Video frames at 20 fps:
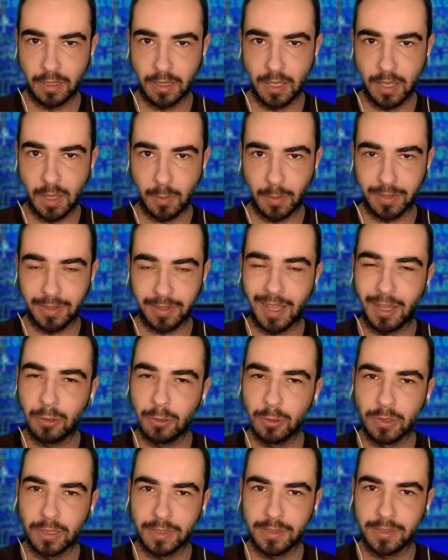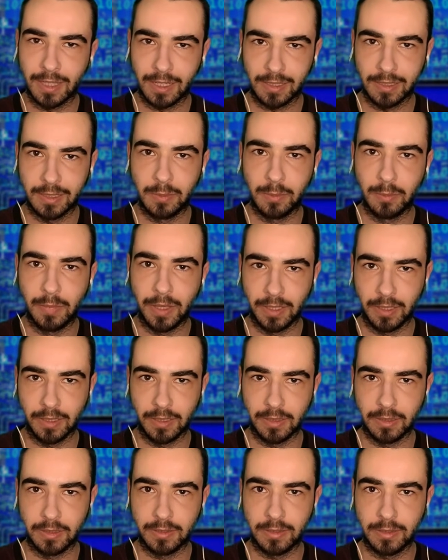But how do you exactly make it?
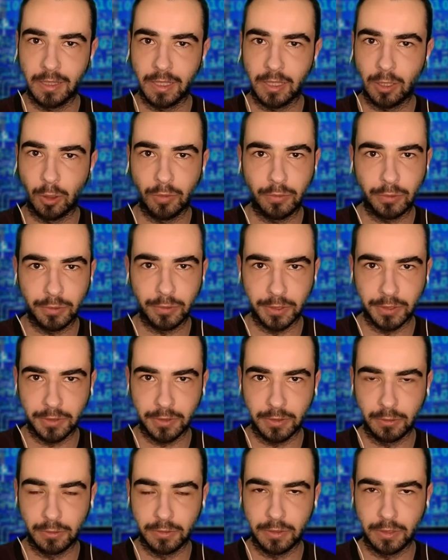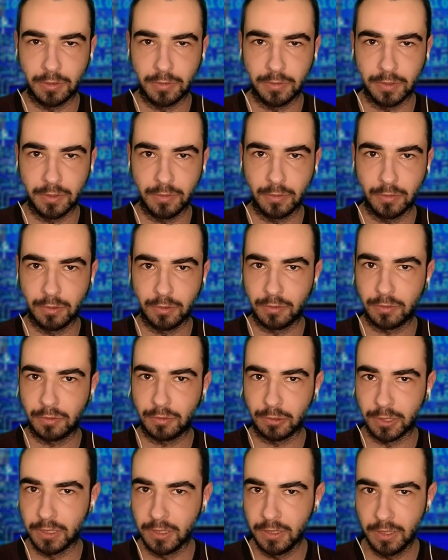Is it like offering your service for
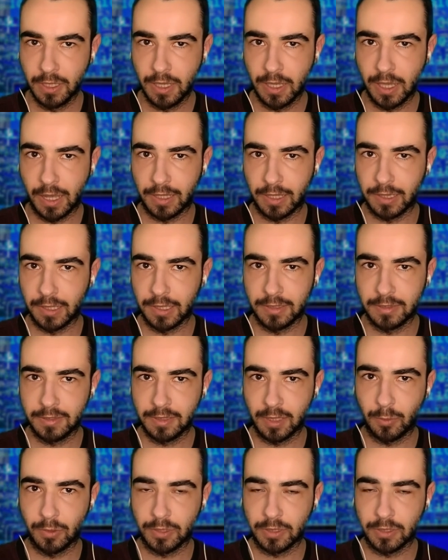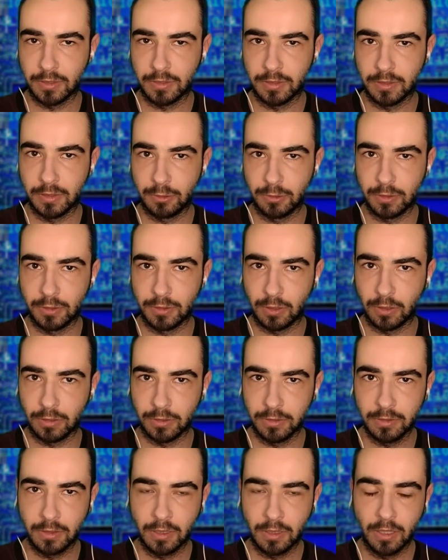free unless someone can see the
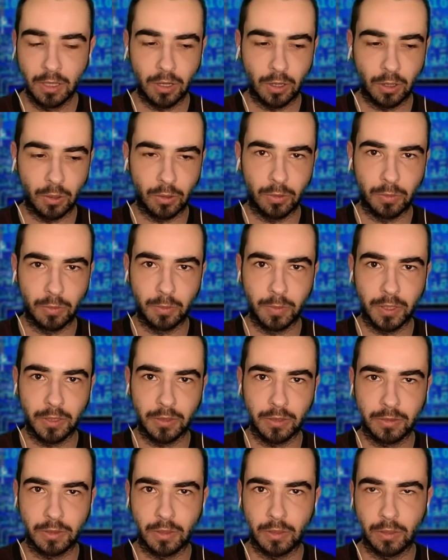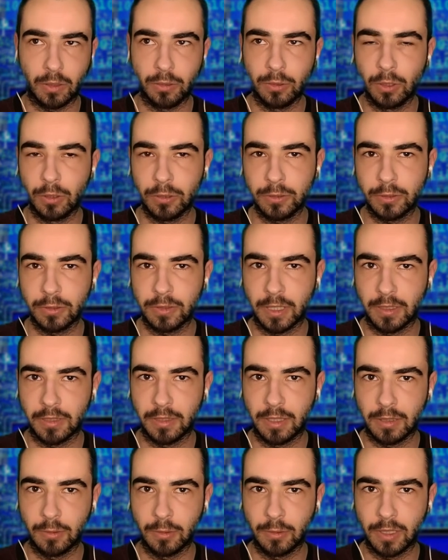results? Or because you also said
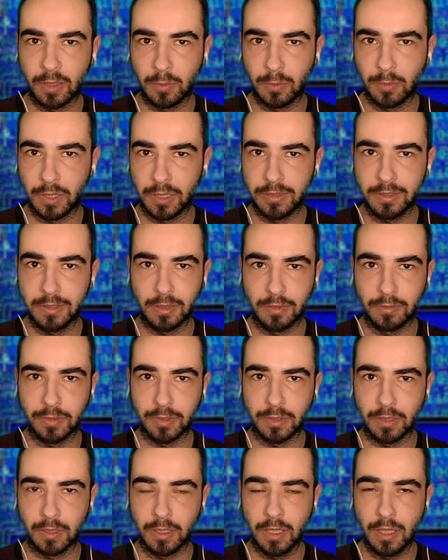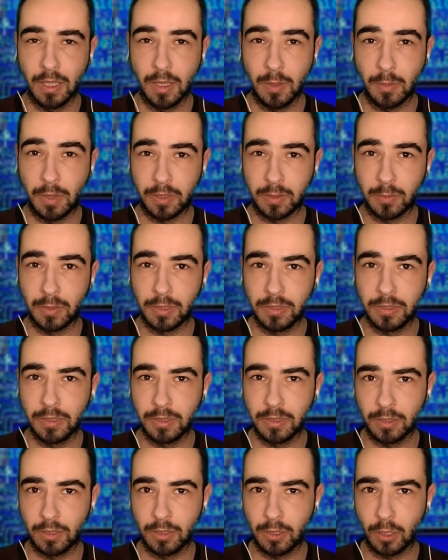that you can build something, but building
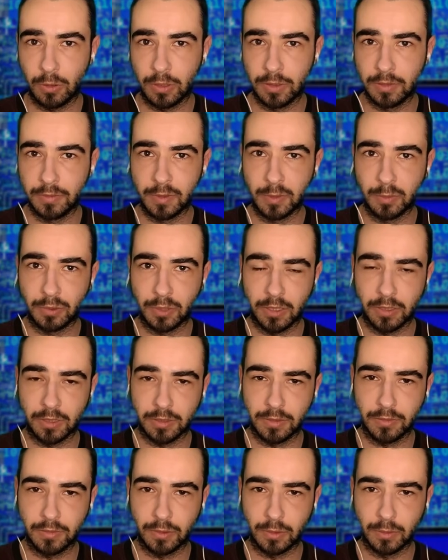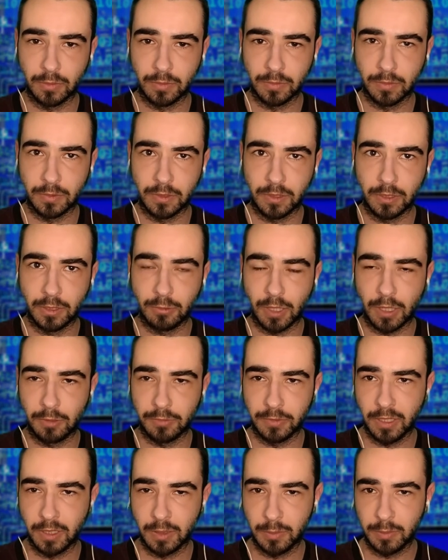the whole NFT project from the ground
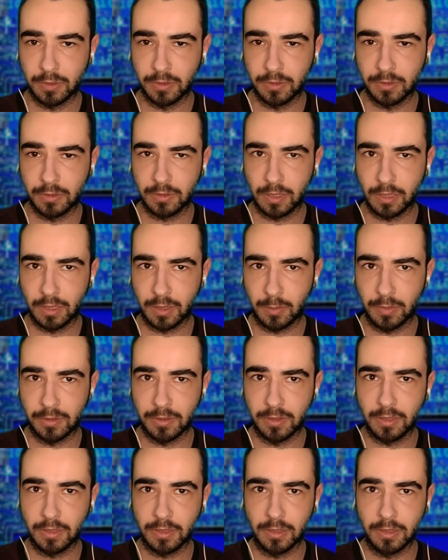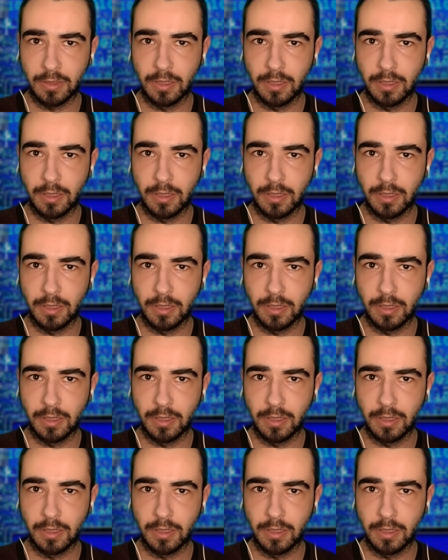up is like basically